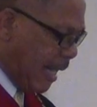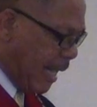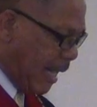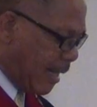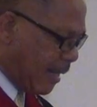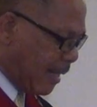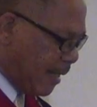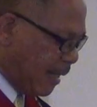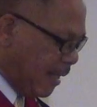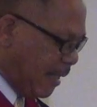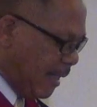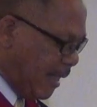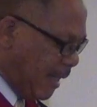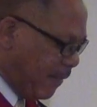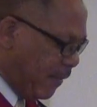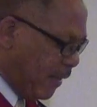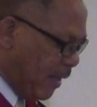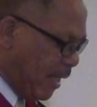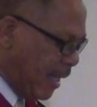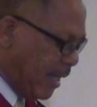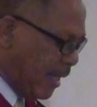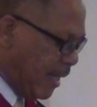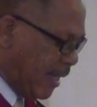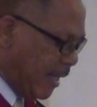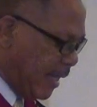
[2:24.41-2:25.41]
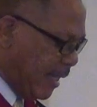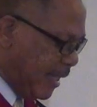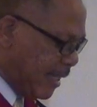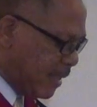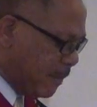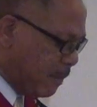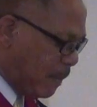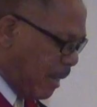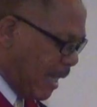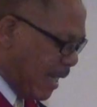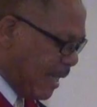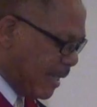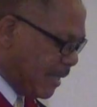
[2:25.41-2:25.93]
and the living
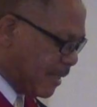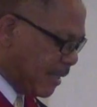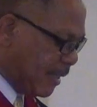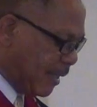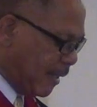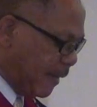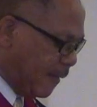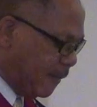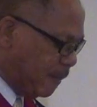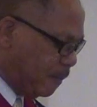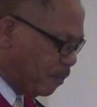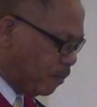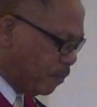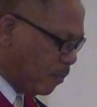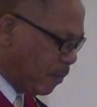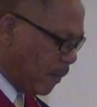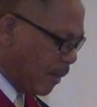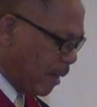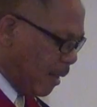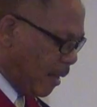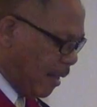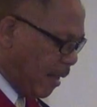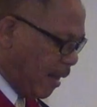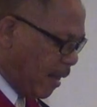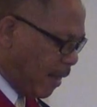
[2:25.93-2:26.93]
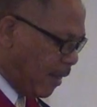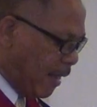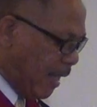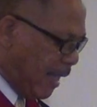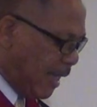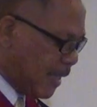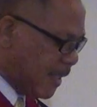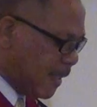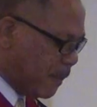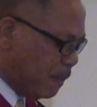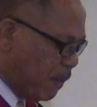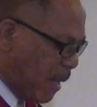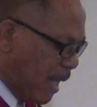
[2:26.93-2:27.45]
is my son.
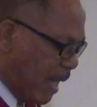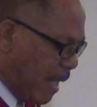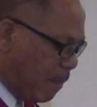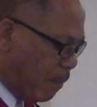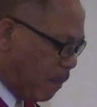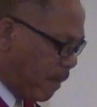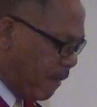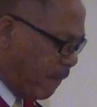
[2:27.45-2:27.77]
Thus spake